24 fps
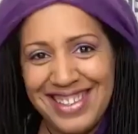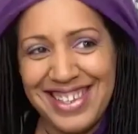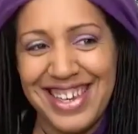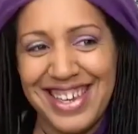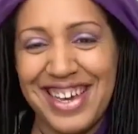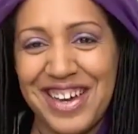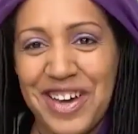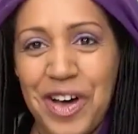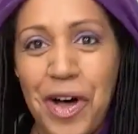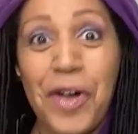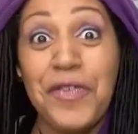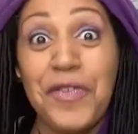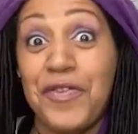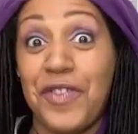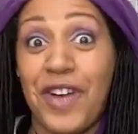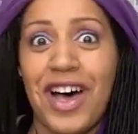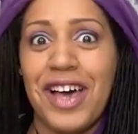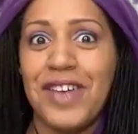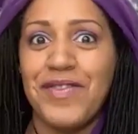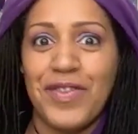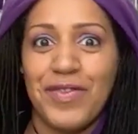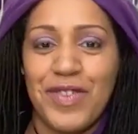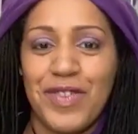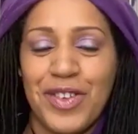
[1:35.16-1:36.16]
Yeah, all
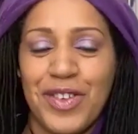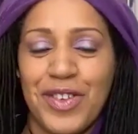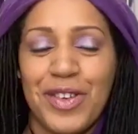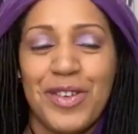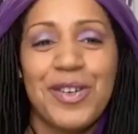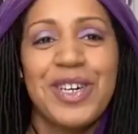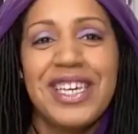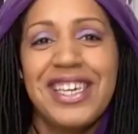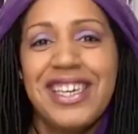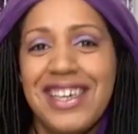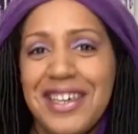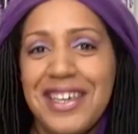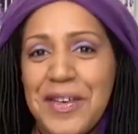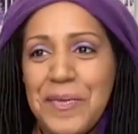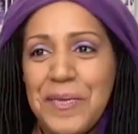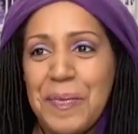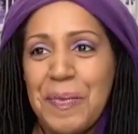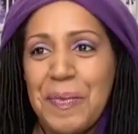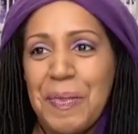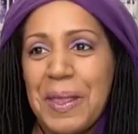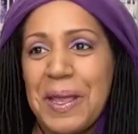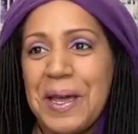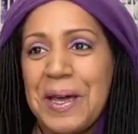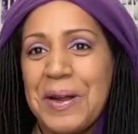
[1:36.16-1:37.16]
five of you.
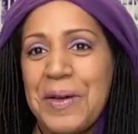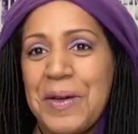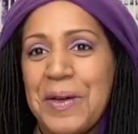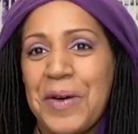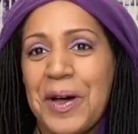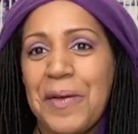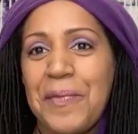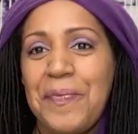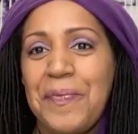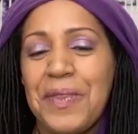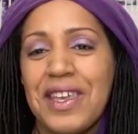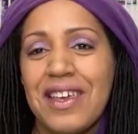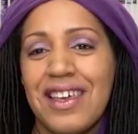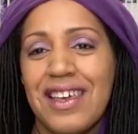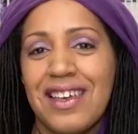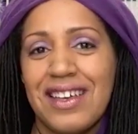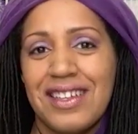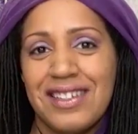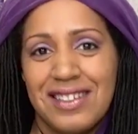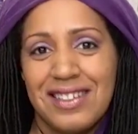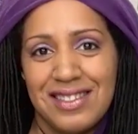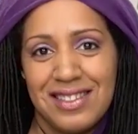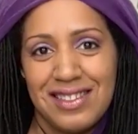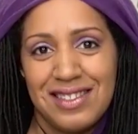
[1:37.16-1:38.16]
Anyway,
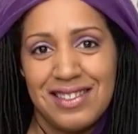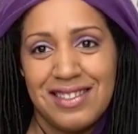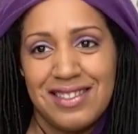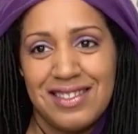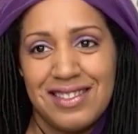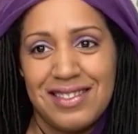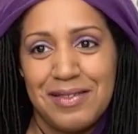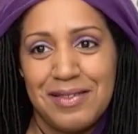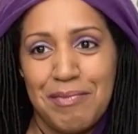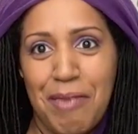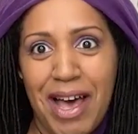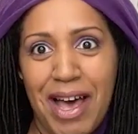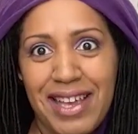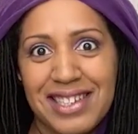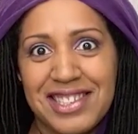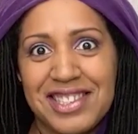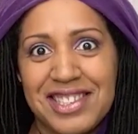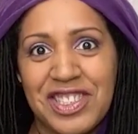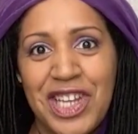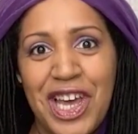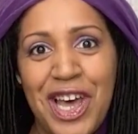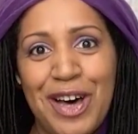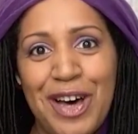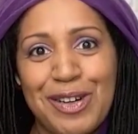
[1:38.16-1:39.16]
Mike
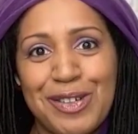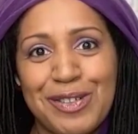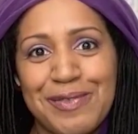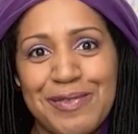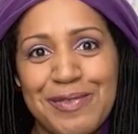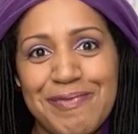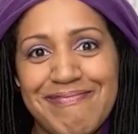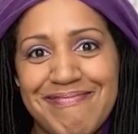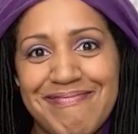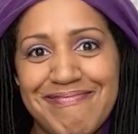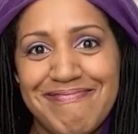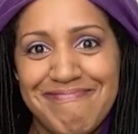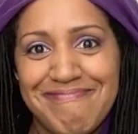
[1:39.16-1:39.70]
Snow.